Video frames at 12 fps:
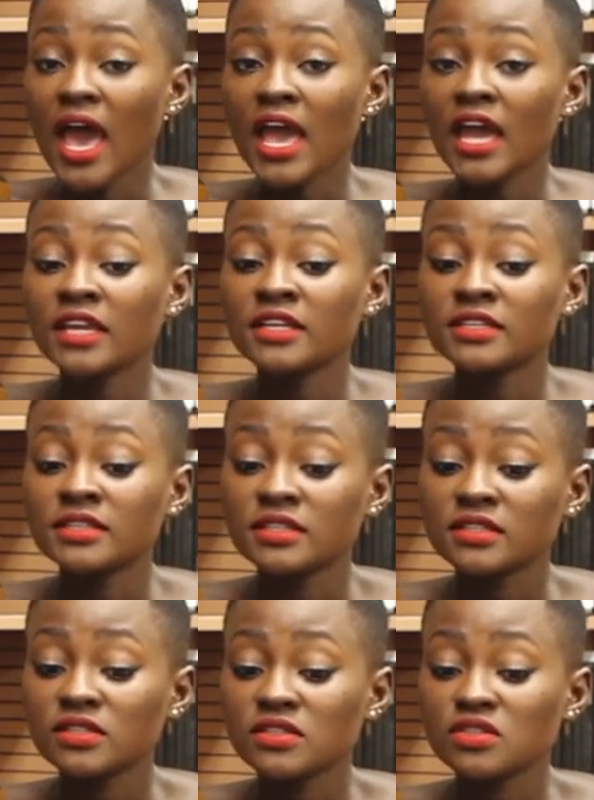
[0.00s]
And
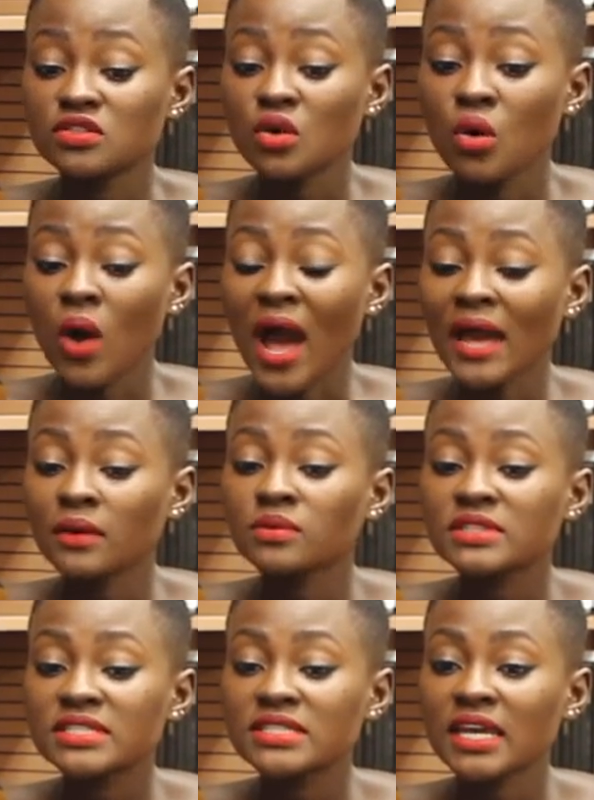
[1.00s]
so I
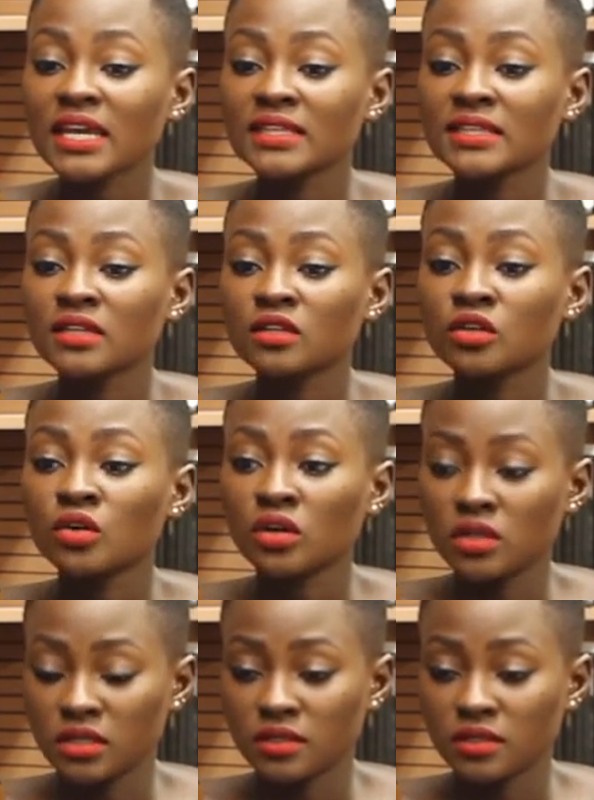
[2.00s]
would say that look,